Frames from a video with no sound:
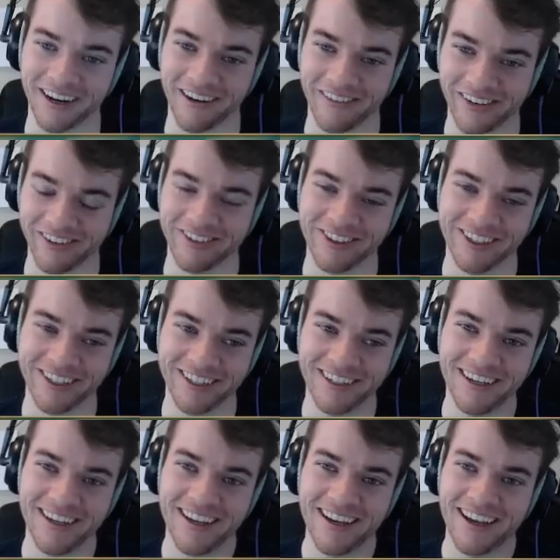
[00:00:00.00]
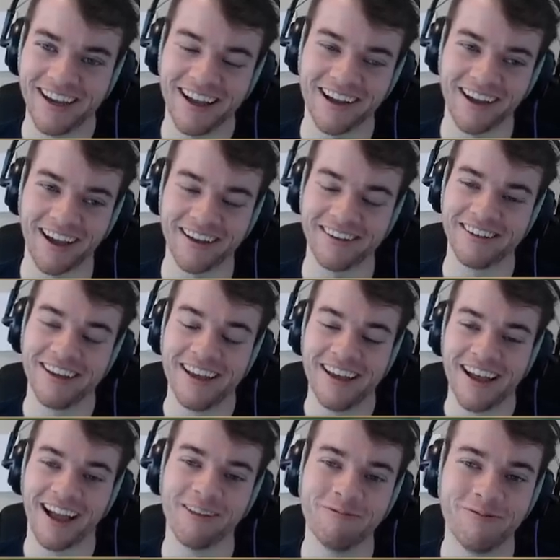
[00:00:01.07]
to everyone. I,
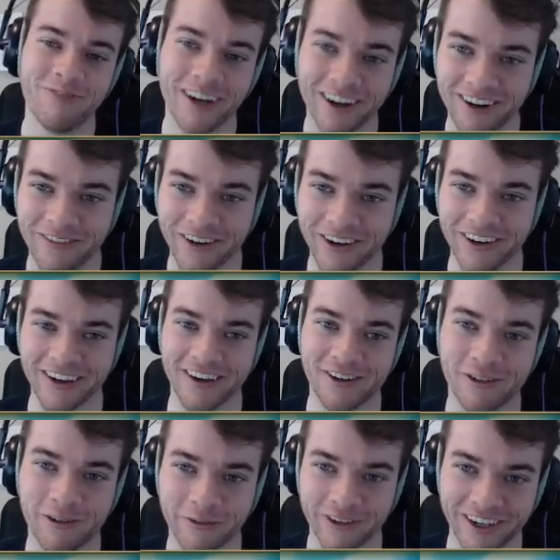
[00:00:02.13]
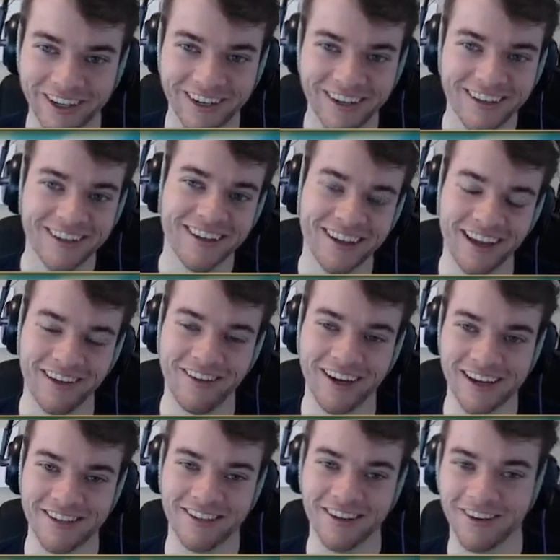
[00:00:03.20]
I'm very, very introverted. If you
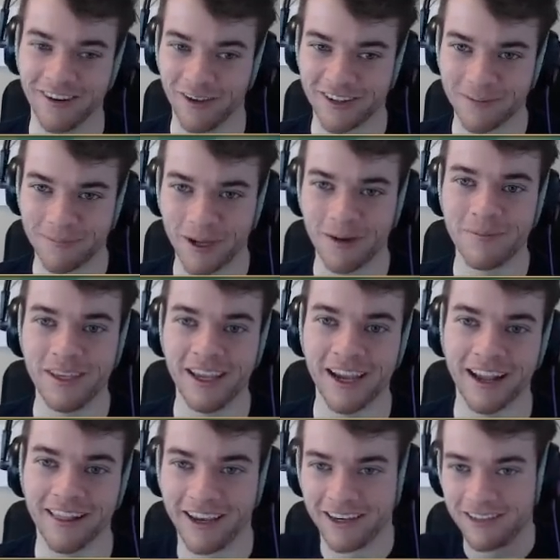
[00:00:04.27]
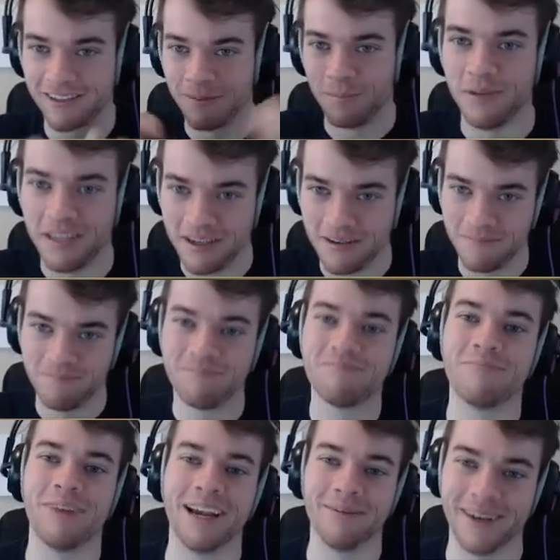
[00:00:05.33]
guys don't know this about me, I like to be
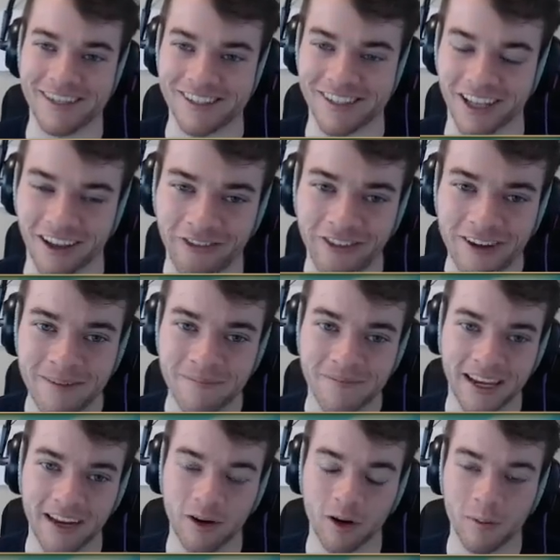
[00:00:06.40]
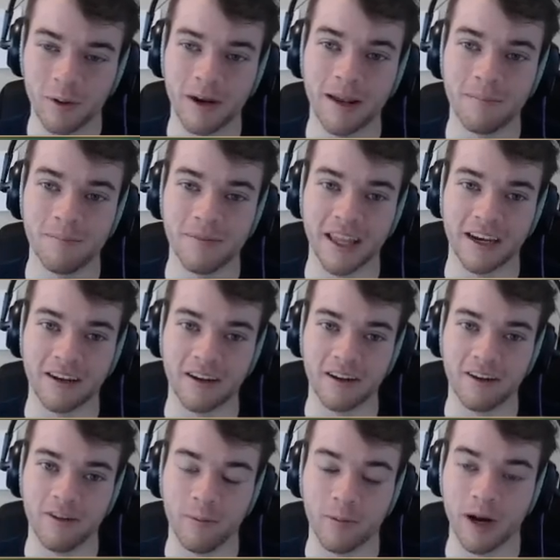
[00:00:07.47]
by myself. And normally when I'm, like,
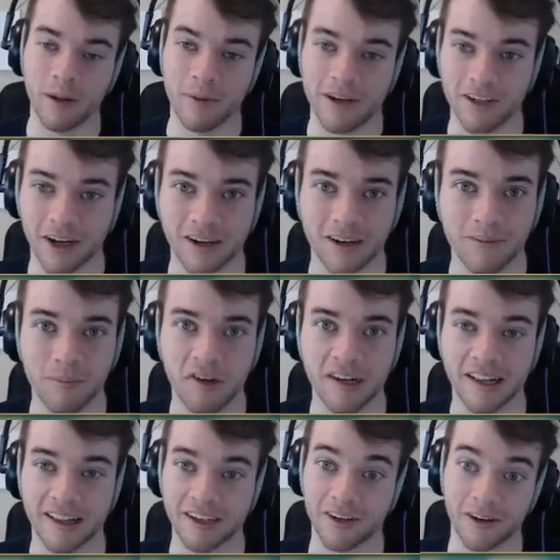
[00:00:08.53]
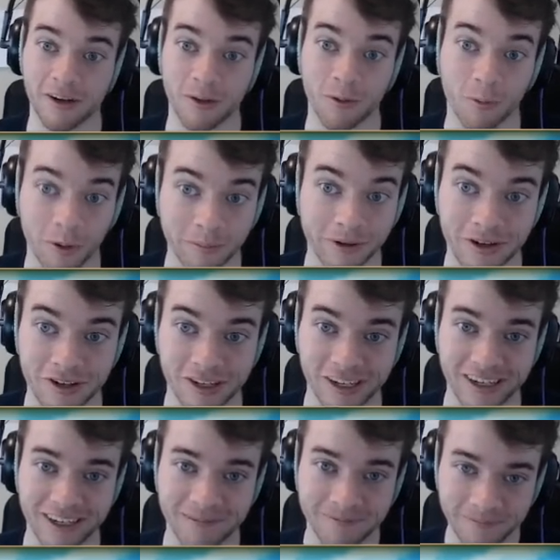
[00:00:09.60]
when I'm in a talkative mood, I like talking to one
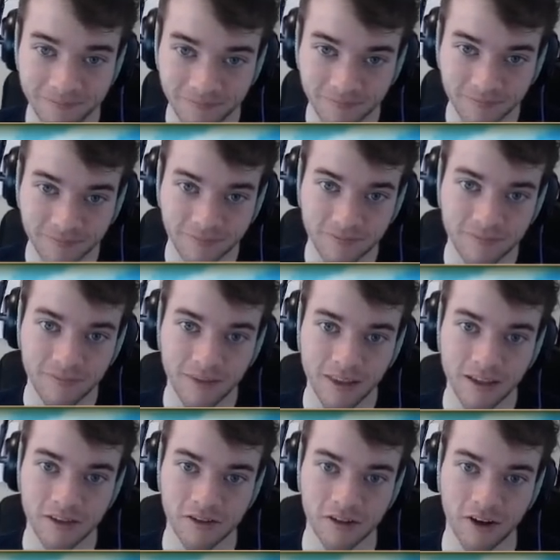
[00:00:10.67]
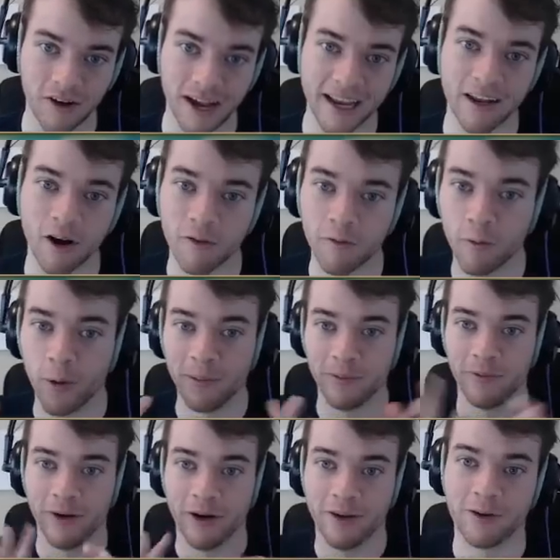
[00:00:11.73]
person. So I get overwhelmed
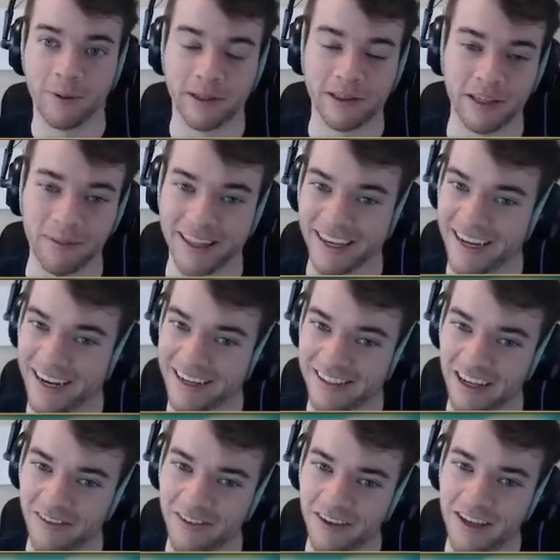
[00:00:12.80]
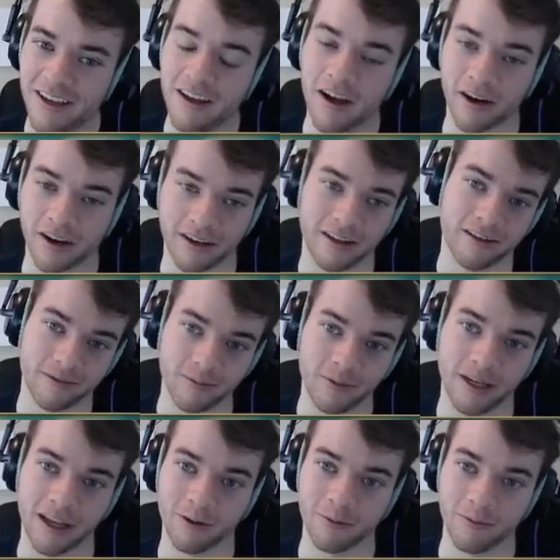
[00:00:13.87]
very quickly by that kind of stuff. Okay, that's we
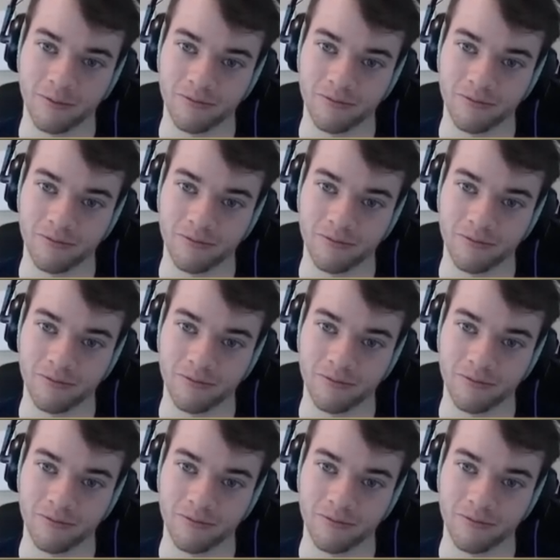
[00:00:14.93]
gotta